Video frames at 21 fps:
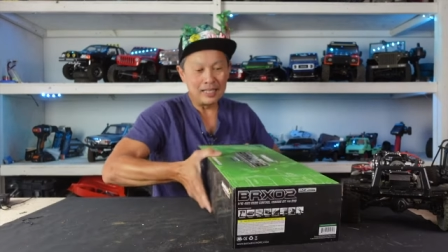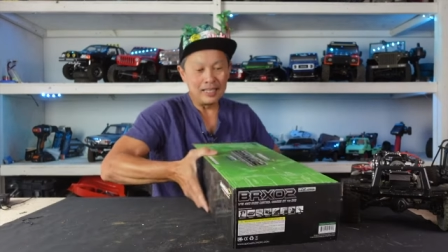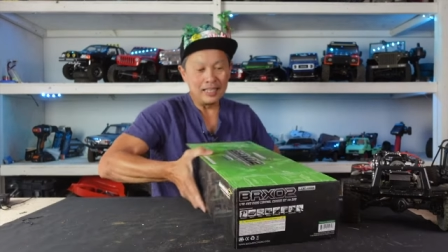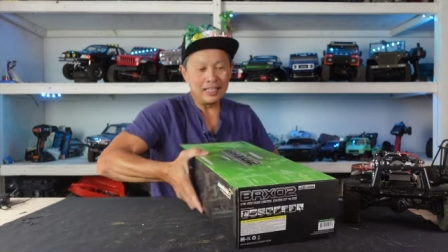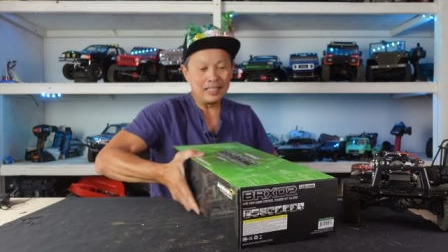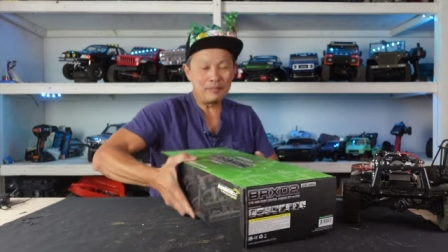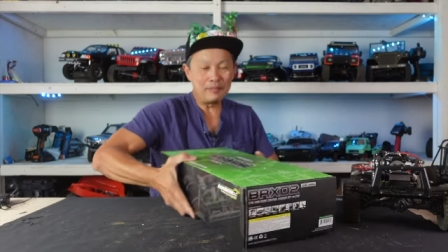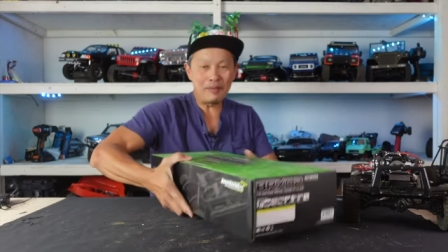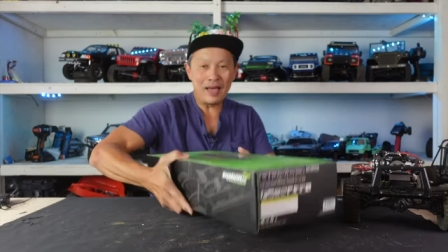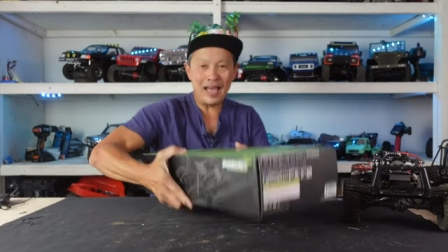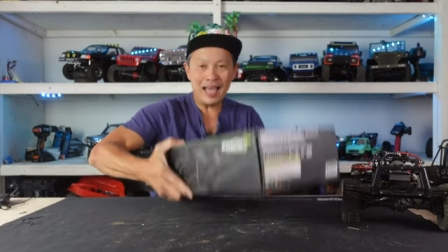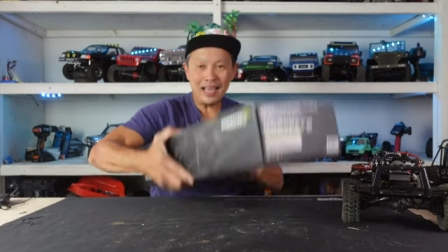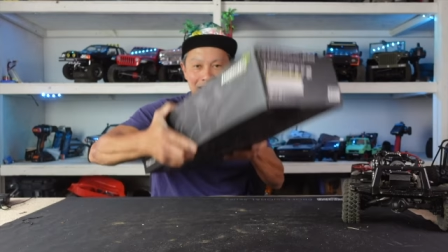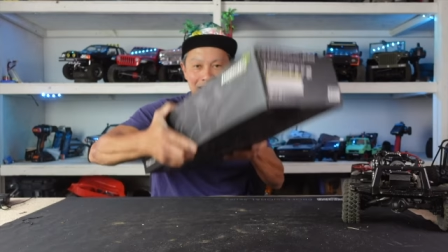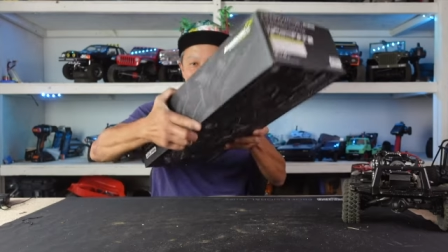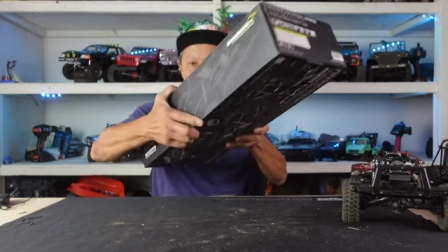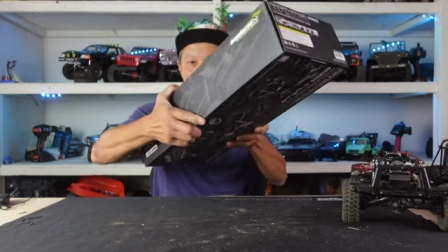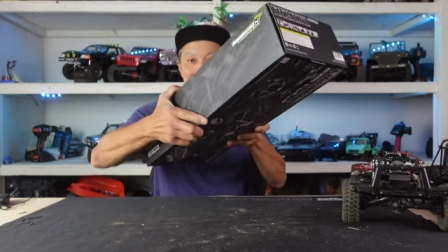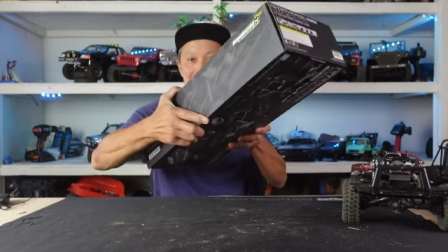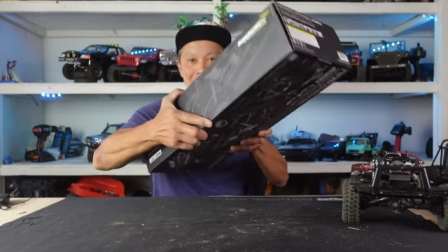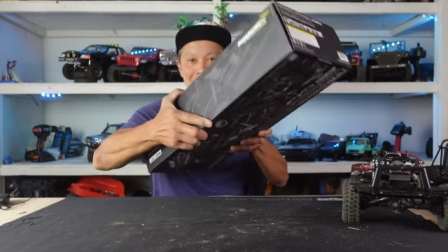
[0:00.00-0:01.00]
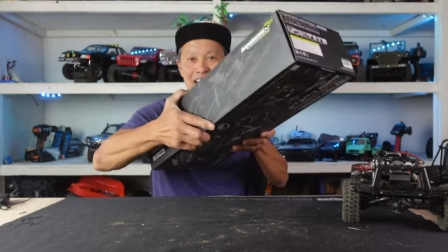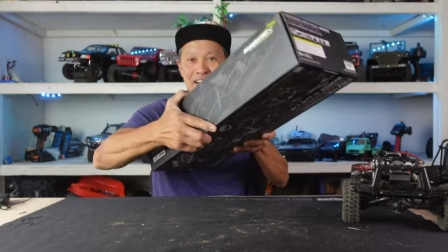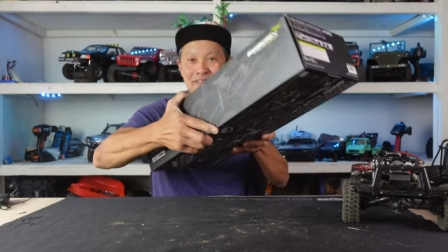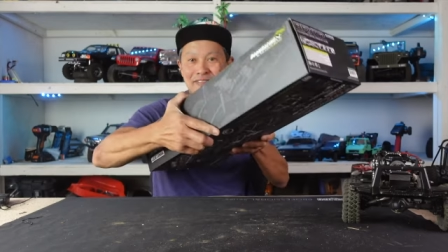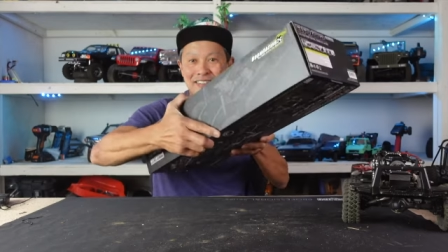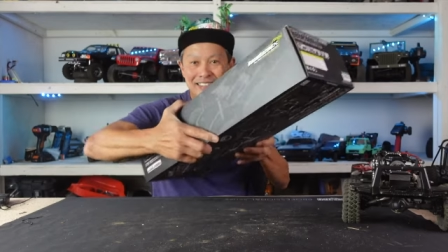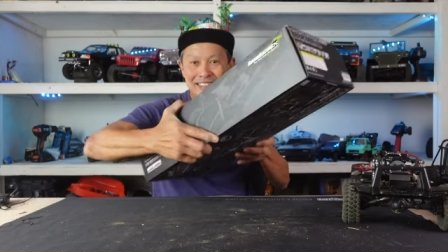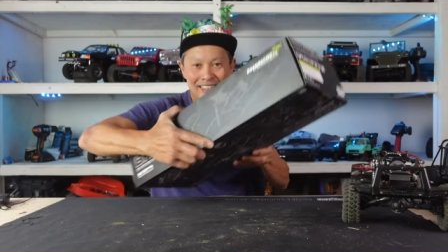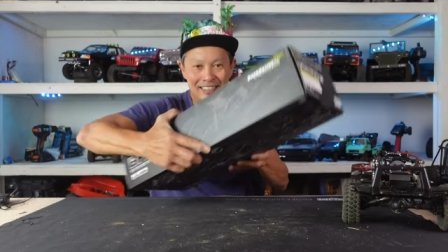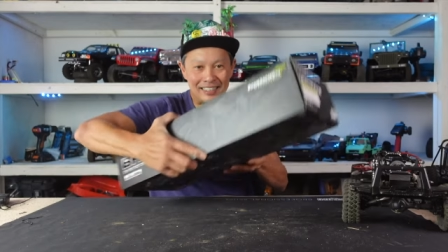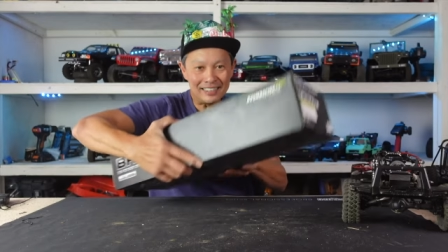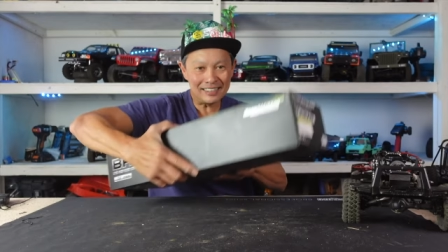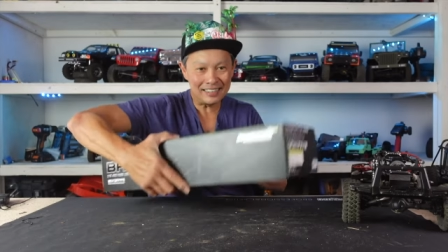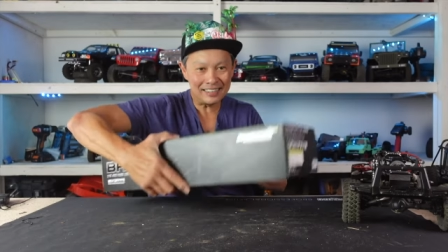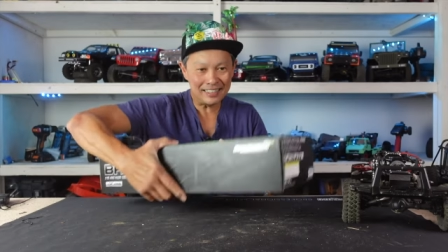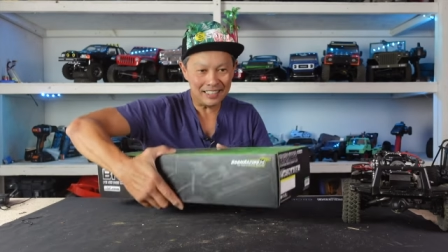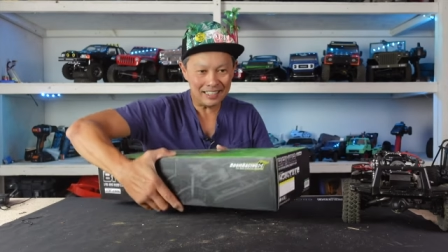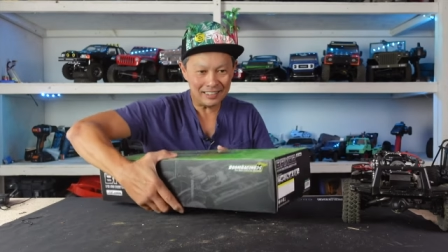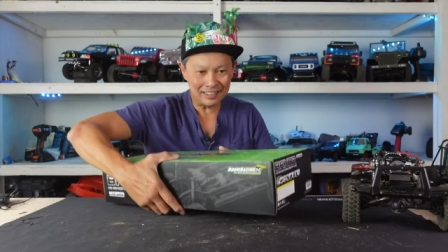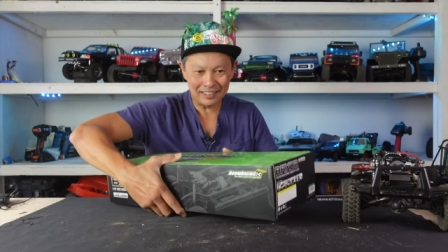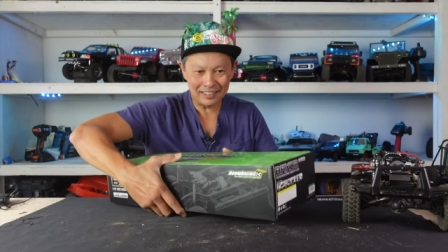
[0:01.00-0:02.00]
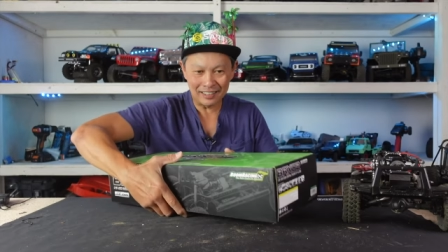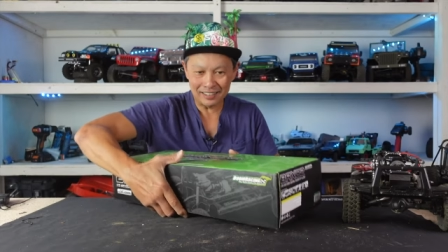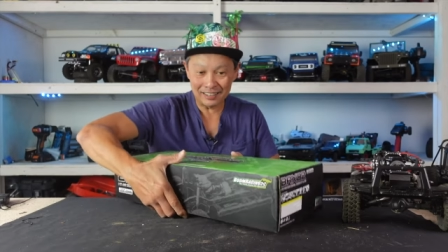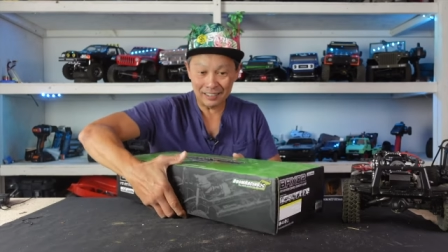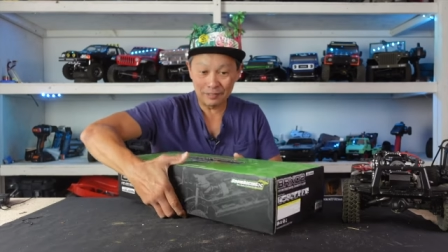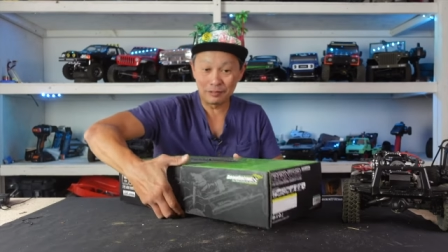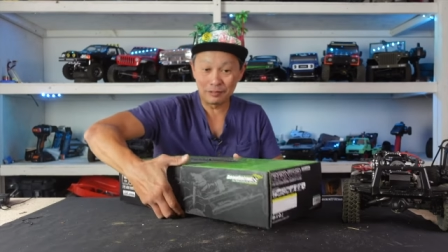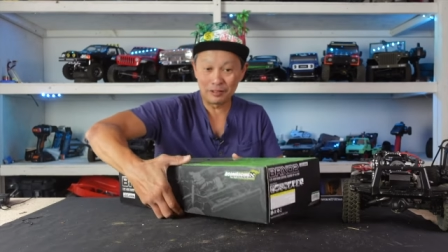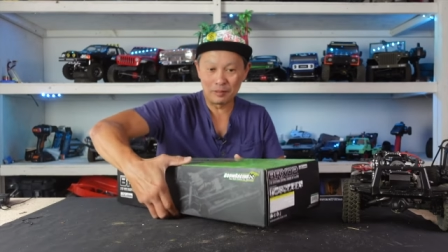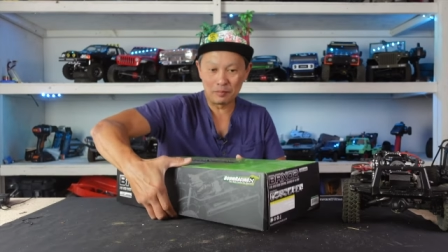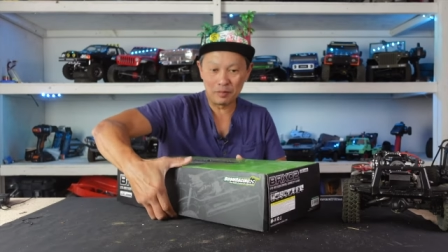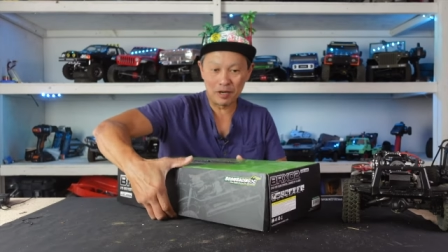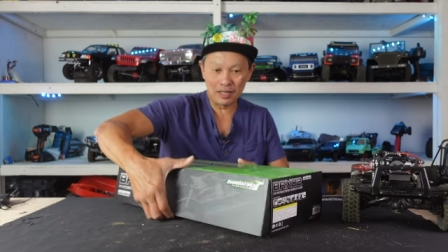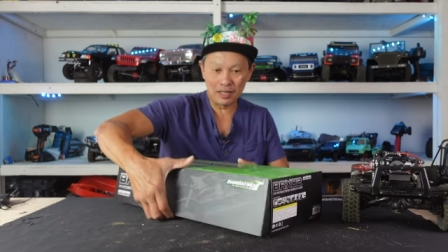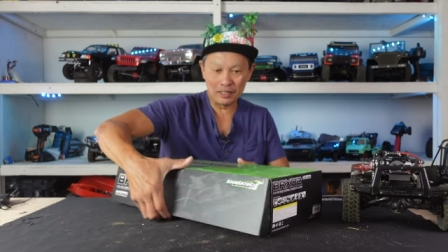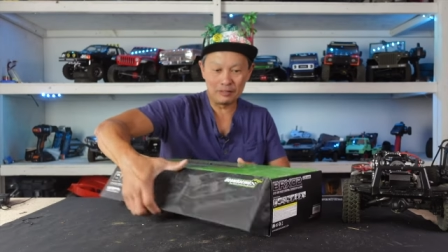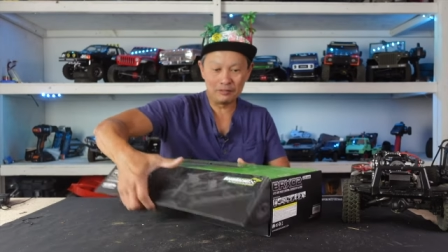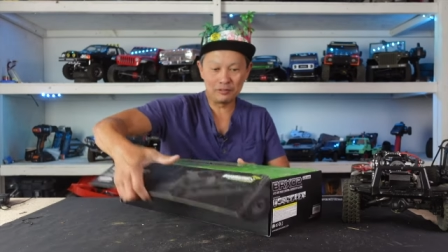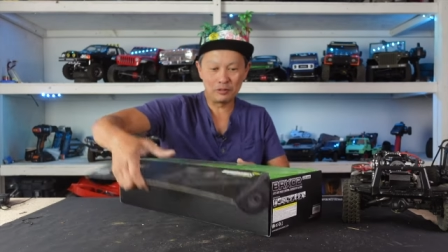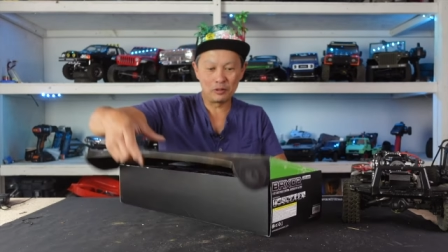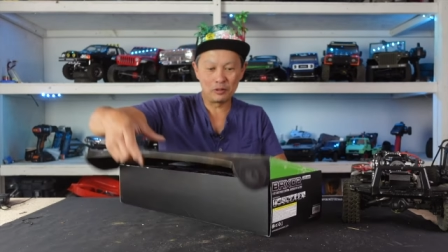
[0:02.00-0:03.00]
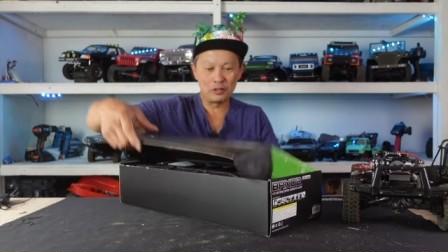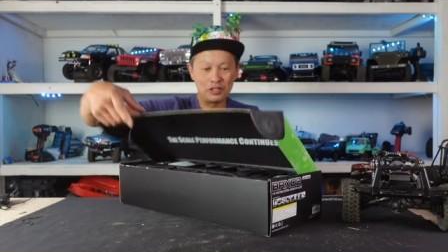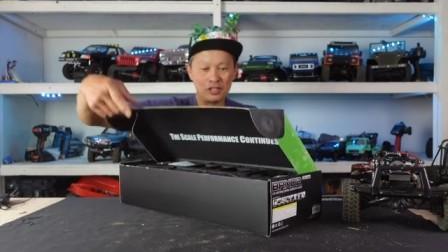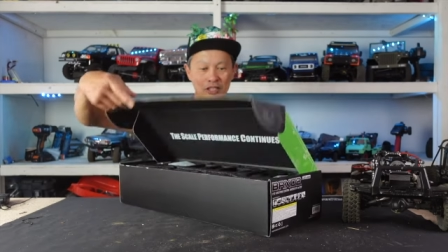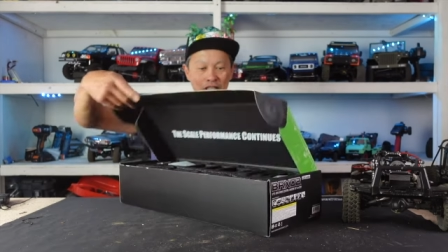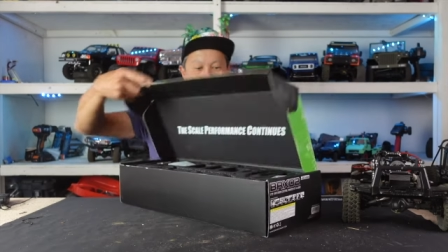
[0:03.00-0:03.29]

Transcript: And the packaging, everything is in here except for the body, of course.